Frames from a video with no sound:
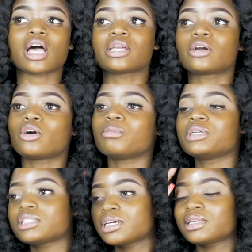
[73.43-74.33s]
I
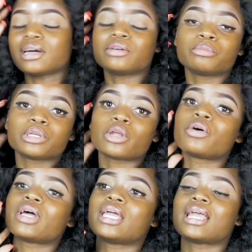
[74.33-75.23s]
commented down below
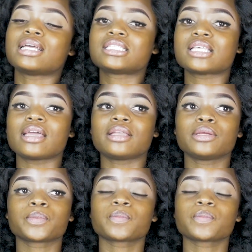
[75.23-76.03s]
and I said